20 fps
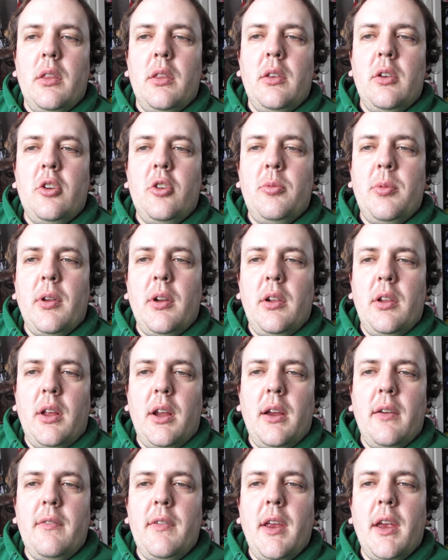there's been a
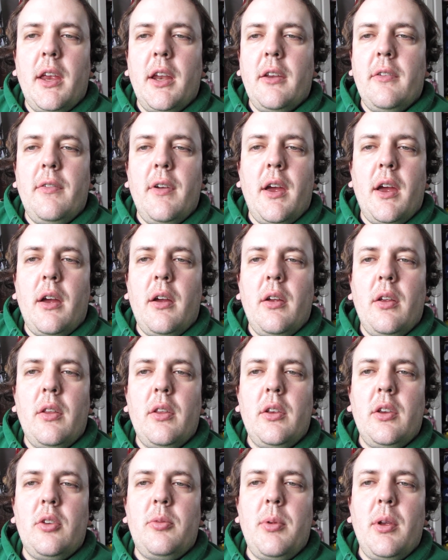lot of negative value.
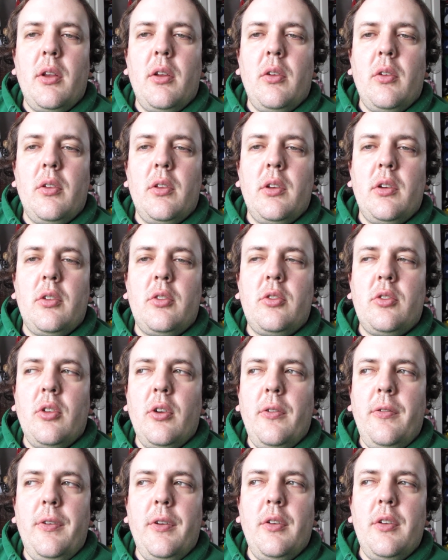There's been there's so
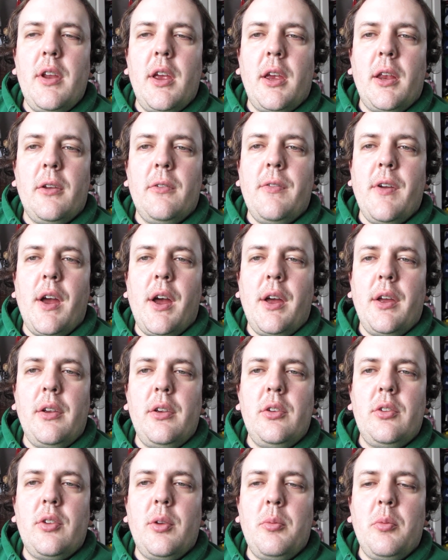few negative
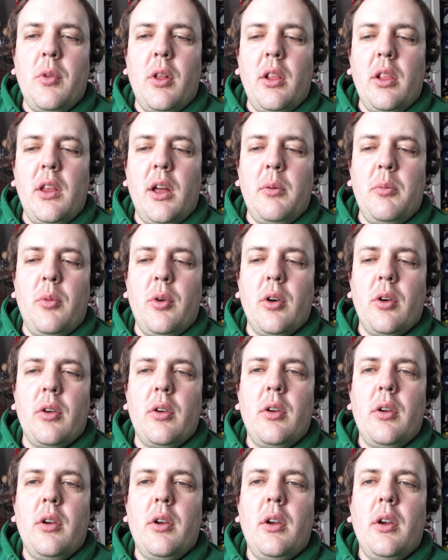values and a lot more
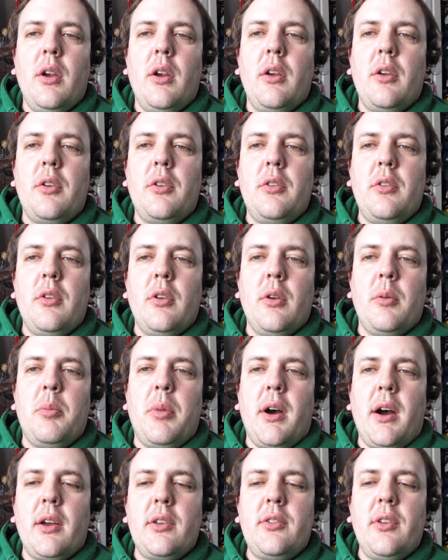there
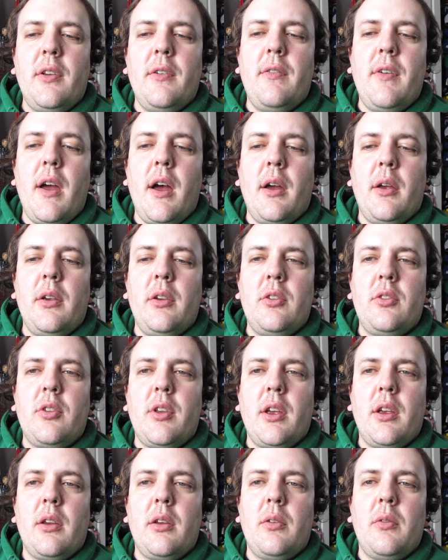positive values that